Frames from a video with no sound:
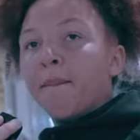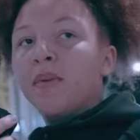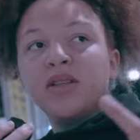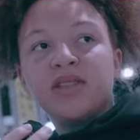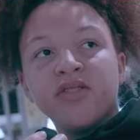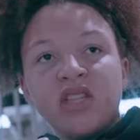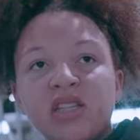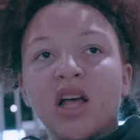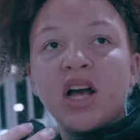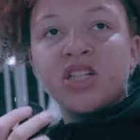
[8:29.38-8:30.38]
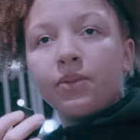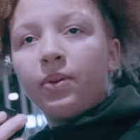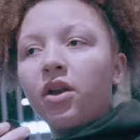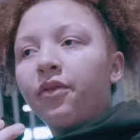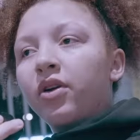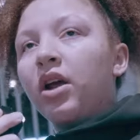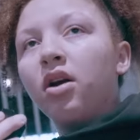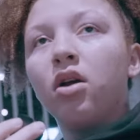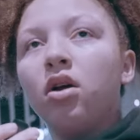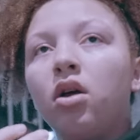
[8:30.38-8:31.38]
but seventeens last year played over
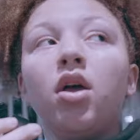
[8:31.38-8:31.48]
there,